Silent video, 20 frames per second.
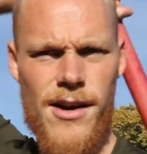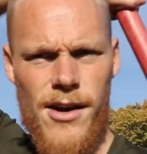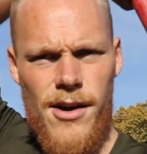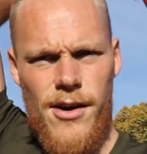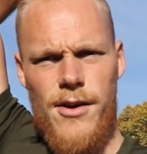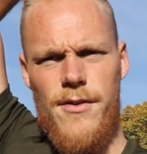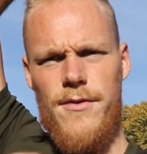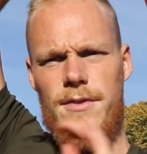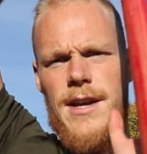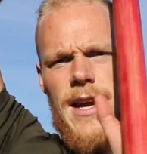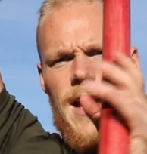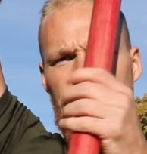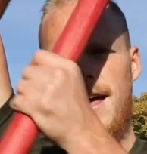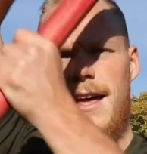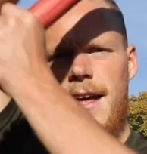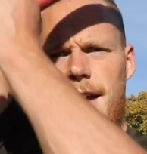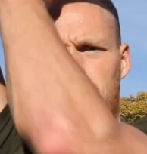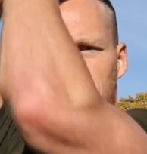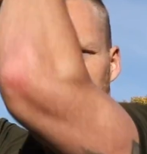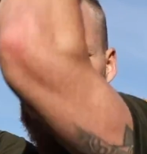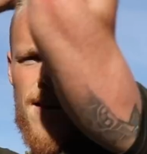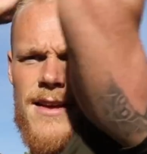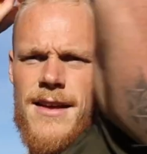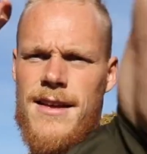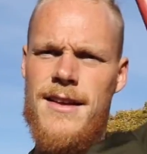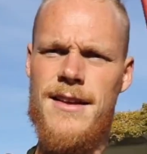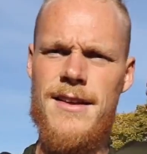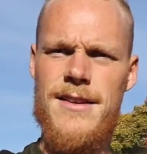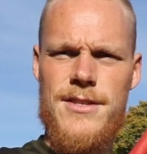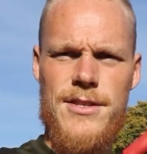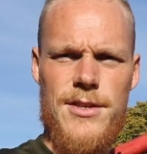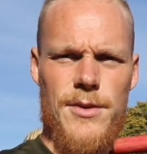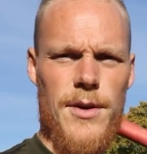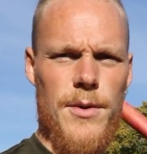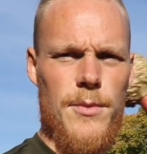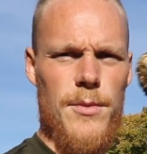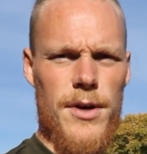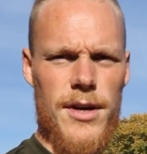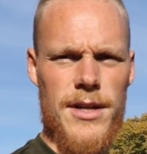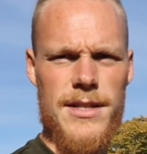overhead, so it
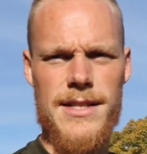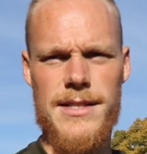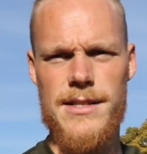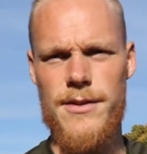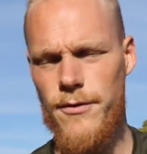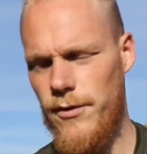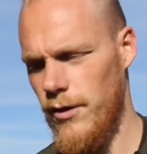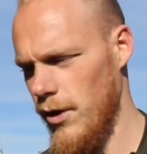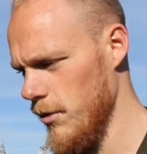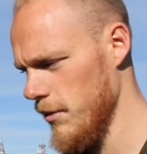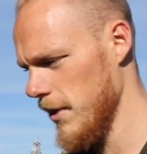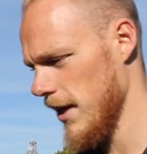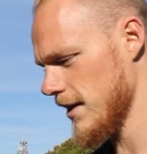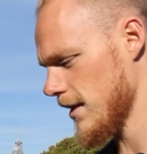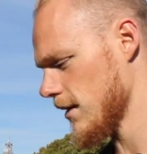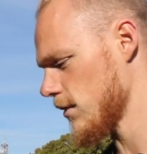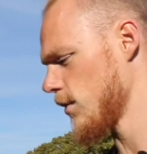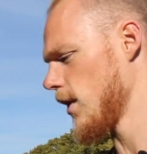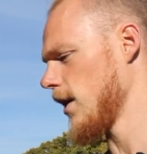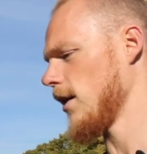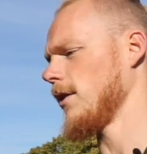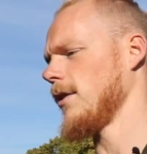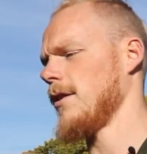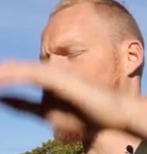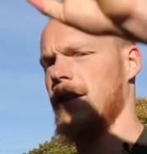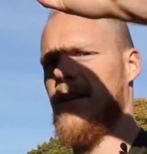works as a flow mace as well,